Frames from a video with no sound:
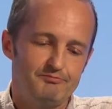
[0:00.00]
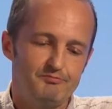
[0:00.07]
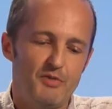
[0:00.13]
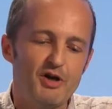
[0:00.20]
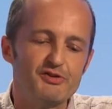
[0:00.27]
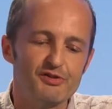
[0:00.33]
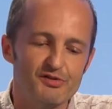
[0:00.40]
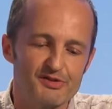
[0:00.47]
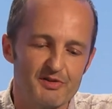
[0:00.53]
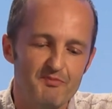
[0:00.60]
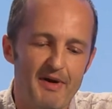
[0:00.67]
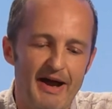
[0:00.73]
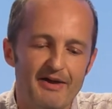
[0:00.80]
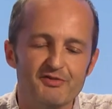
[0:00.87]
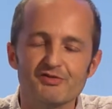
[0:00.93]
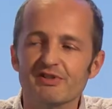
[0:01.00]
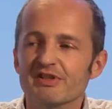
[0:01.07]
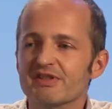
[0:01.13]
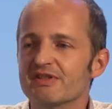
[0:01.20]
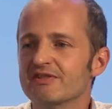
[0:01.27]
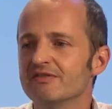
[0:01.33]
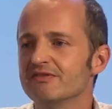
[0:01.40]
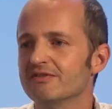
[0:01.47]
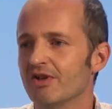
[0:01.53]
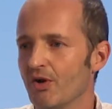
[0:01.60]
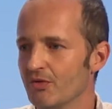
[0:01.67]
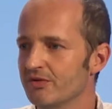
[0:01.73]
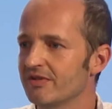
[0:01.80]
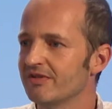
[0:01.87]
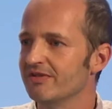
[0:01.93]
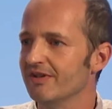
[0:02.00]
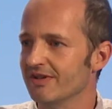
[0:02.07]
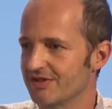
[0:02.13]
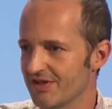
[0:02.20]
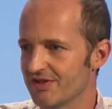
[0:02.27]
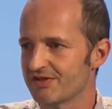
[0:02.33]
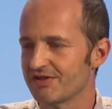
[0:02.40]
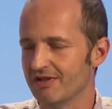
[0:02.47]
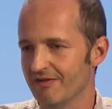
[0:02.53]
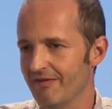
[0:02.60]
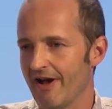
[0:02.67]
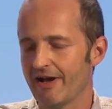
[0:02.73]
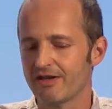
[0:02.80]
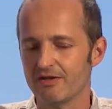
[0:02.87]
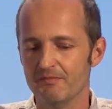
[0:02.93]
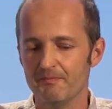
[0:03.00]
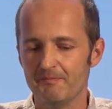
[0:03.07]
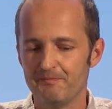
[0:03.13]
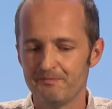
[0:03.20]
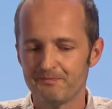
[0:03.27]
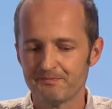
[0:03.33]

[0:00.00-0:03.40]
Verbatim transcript: modules and boundaries don't exist in a vacuum.